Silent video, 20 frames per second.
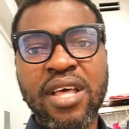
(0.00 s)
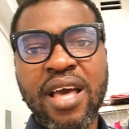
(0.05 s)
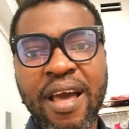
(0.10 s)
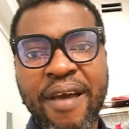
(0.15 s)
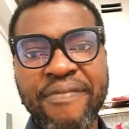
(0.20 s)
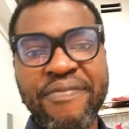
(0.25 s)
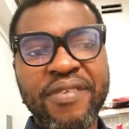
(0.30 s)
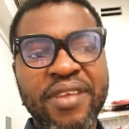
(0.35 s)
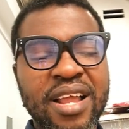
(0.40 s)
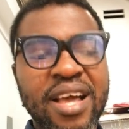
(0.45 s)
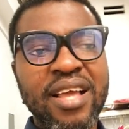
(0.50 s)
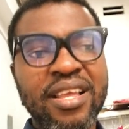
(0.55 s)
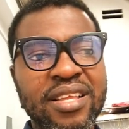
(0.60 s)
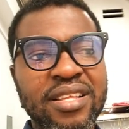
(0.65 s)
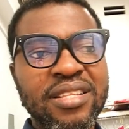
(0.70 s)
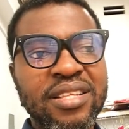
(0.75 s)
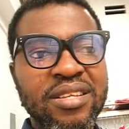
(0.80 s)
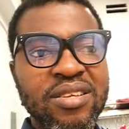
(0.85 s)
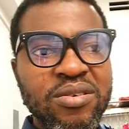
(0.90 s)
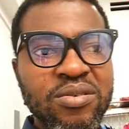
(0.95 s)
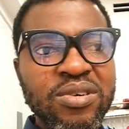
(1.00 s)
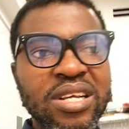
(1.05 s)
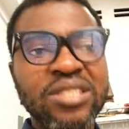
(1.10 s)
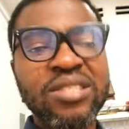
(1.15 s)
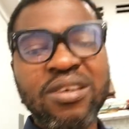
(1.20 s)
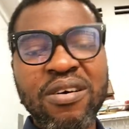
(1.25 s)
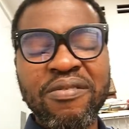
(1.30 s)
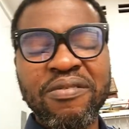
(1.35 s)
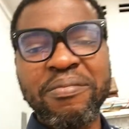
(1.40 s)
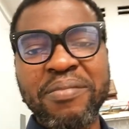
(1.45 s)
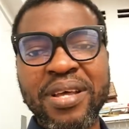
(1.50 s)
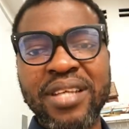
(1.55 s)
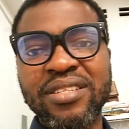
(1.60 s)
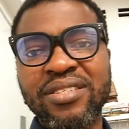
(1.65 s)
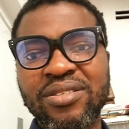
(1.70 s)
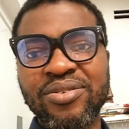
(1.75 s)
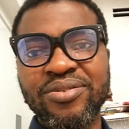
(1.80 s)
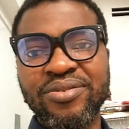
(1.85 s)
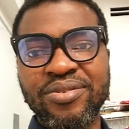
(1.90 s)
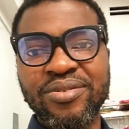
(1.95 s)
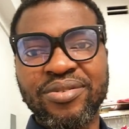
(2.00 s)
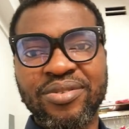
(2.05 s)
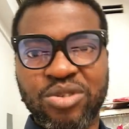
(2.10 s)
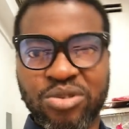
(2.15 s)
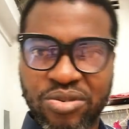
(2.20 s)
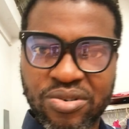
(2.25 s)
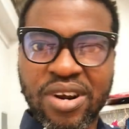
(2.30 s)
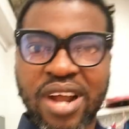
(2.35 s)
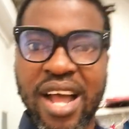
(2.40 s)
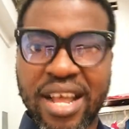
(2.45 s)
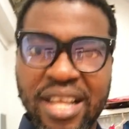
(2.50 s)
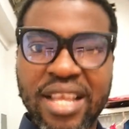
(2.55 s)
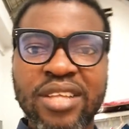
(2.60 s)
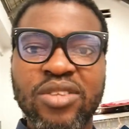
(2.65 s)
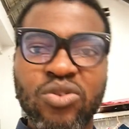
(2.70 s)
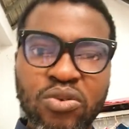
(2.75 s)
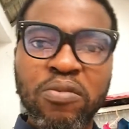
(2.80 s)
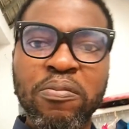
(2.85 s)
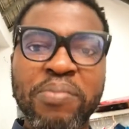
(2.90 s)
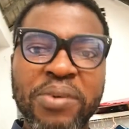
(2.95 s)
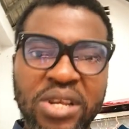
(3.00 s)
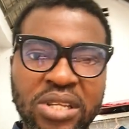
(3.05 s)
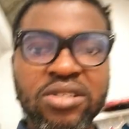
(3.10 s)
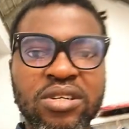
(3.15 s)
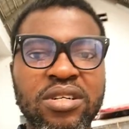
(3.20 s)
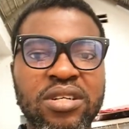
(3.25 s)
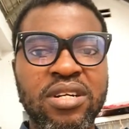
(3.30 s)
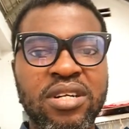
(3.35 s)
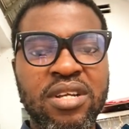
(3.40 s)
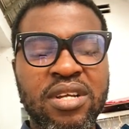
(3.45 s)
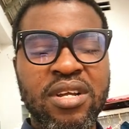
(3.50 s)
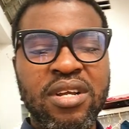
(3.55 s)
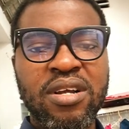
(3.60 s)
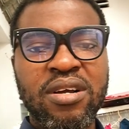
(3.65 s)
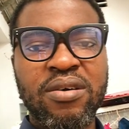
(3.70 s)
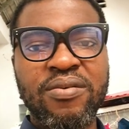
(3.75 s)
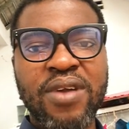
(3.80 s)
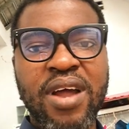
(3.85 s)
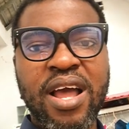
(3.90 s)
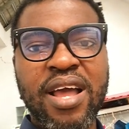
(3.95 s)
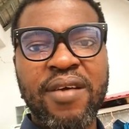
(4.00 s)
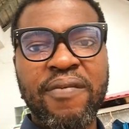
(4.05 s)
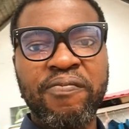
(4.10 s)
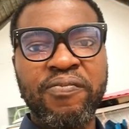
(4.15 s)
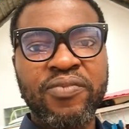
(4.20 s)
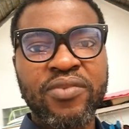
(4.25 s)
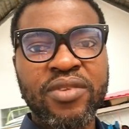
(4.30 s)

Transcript: I feel like the U.S. government should try and do better. All right.